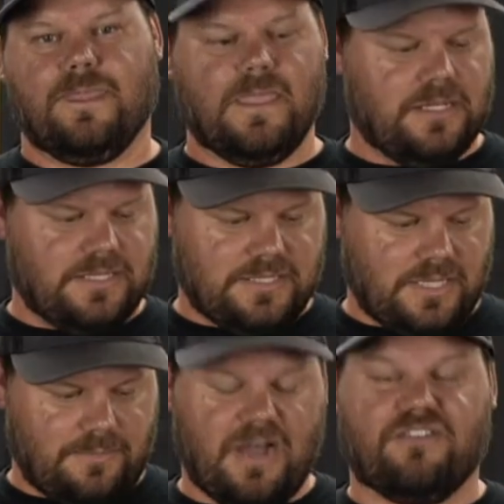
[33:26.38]
Let's think
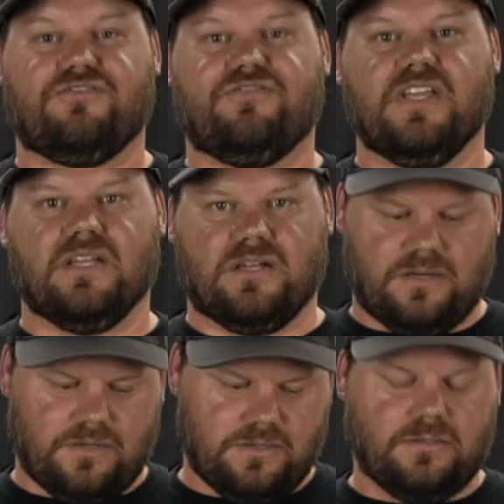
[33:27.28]
about fear,
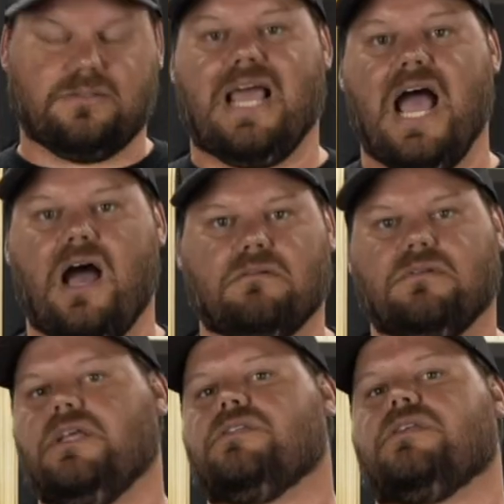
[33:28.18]
doubt,
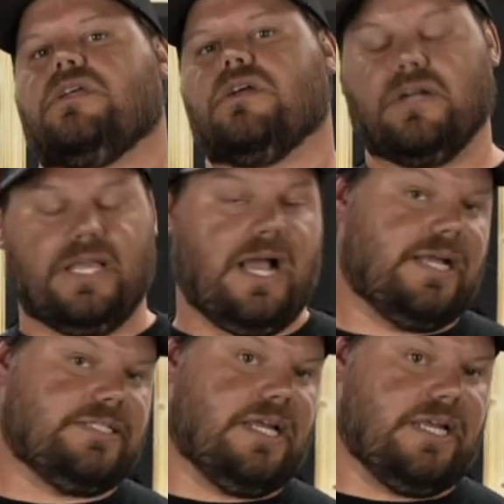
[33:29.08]
insecurity,
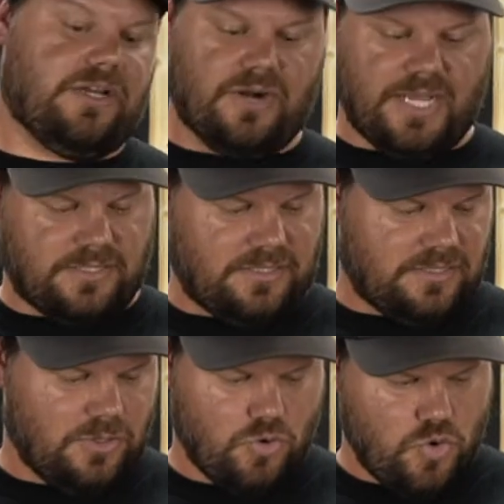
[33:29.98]
identity crisis.
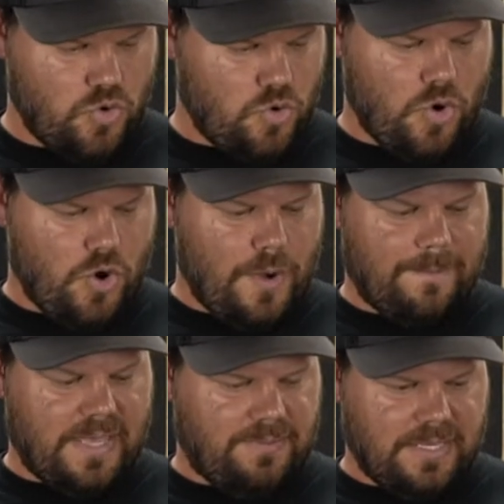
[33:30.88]

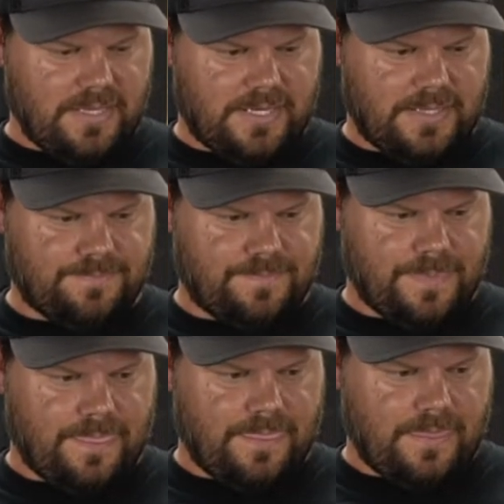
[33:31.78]
Maybe
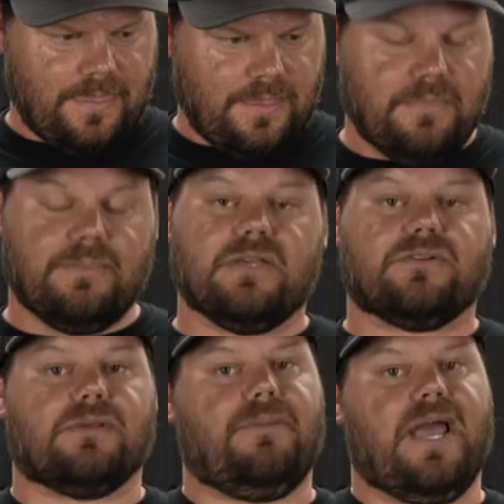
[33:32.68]

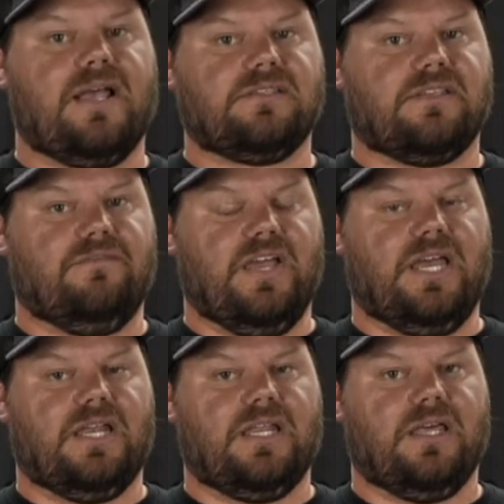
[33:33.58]
there's a past
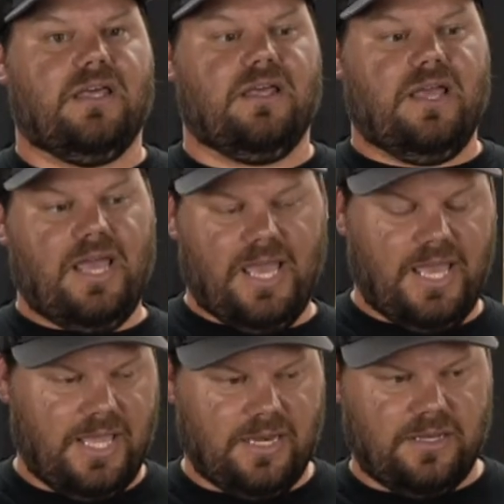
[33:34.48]
event
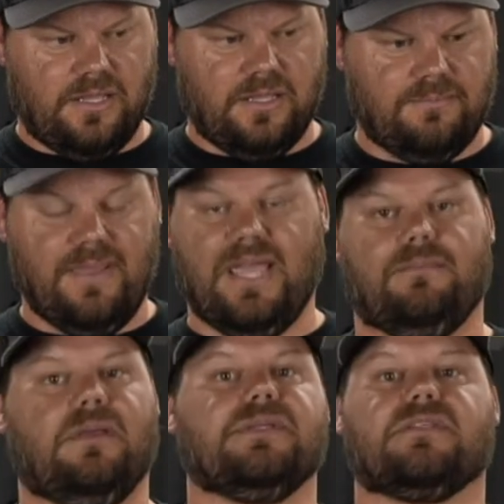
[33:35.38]
and man,
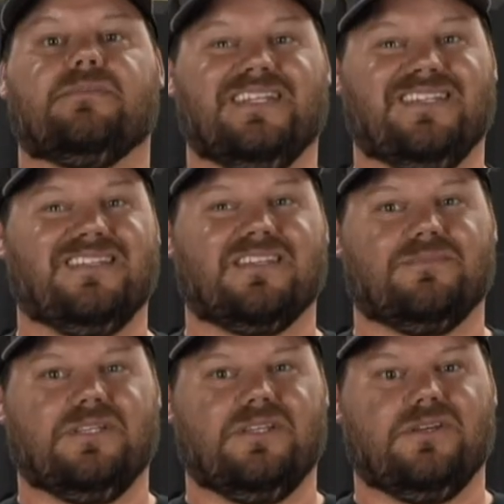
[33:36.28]
maybe somebody did
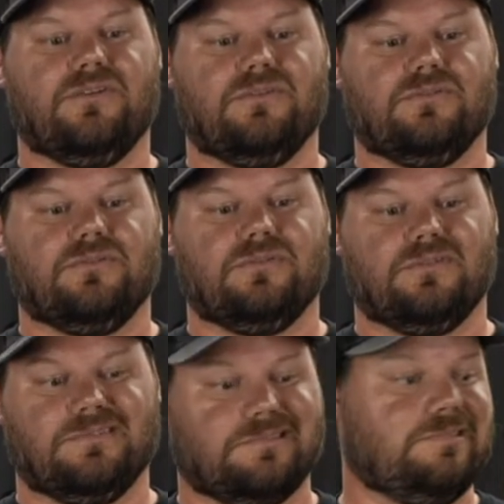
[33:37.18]
something to
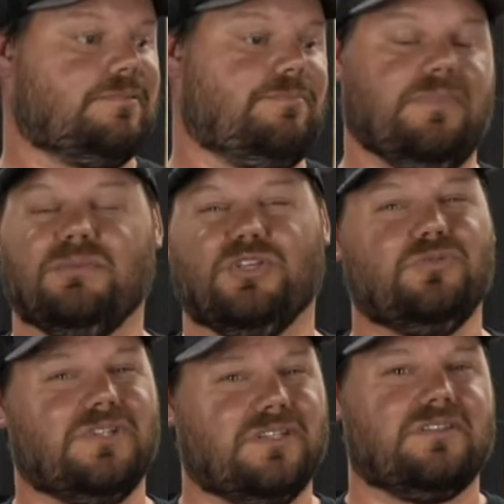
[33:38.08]
you. Maybe you
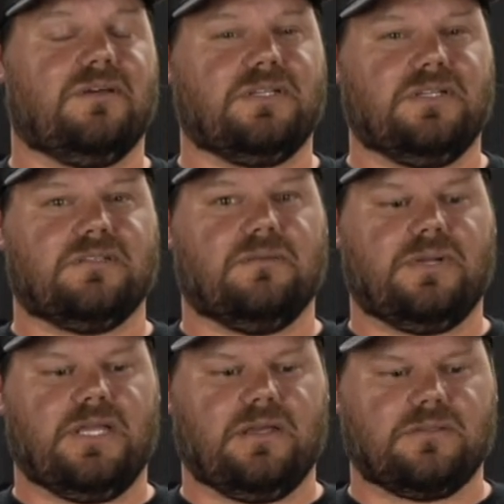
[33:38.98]
did something to
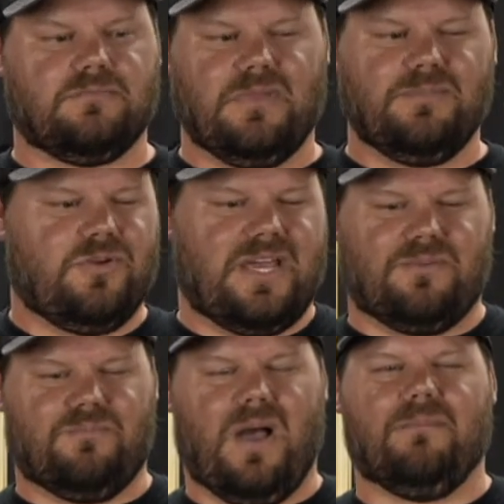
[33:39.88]
somebody else. Maybe you had
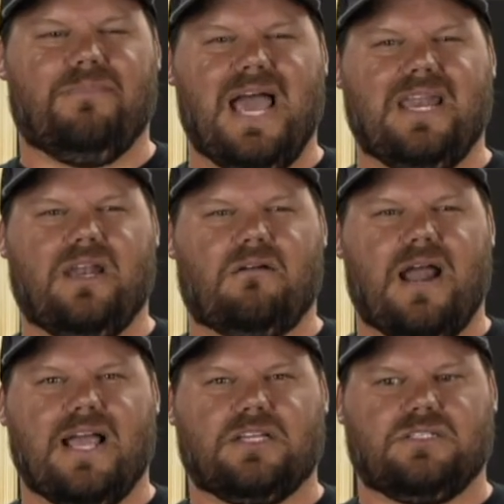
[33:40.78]
a bad
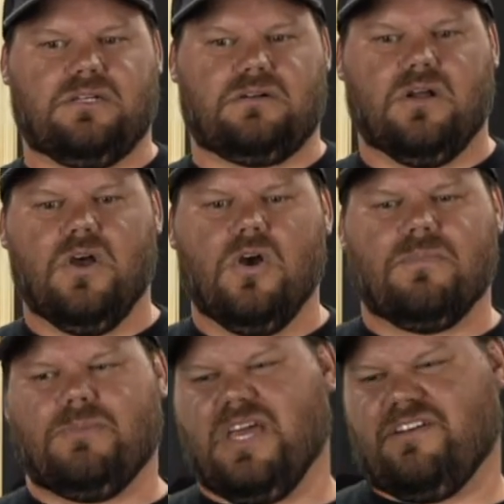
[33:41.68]
interaction, or
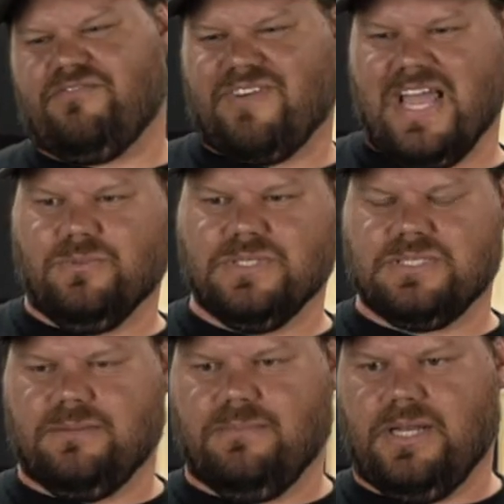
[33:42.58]
maybe you had a fight with
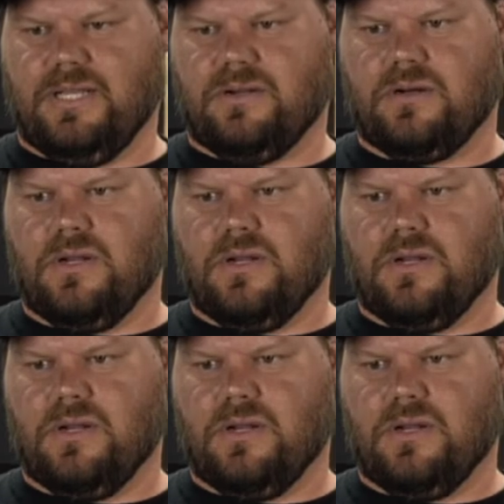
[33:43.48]
somebody, or